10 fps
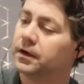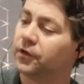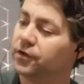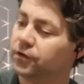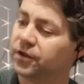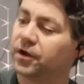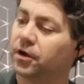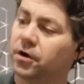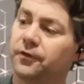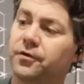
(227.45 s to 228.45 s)
Now the other thing
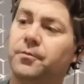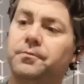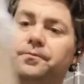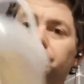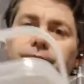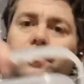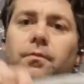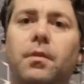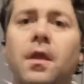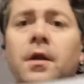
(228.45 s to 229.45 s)
I got from them, it
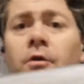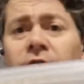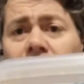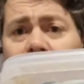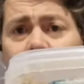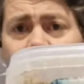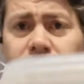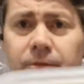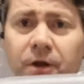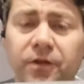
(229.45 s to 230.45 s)
looks like another
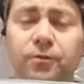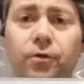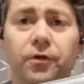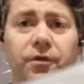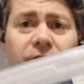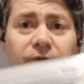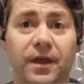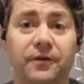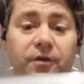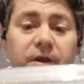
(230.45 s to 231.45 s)
tub. Now this
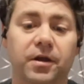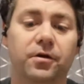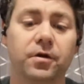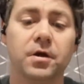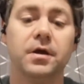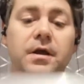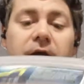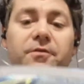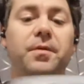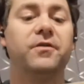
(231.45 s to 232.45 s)
flavour here
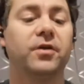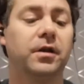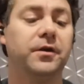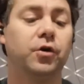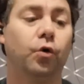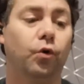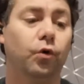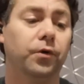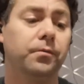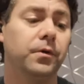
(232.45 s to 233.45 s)
is basically
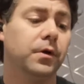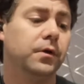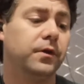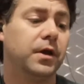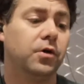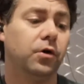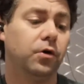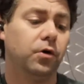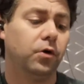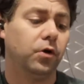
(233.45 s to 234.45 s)
corn. They
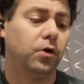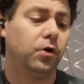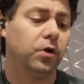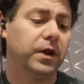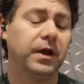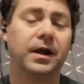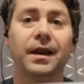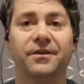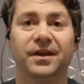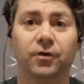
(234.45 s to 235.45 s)
call it
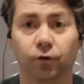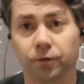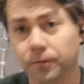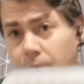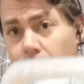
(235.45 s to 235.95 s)
classic corn,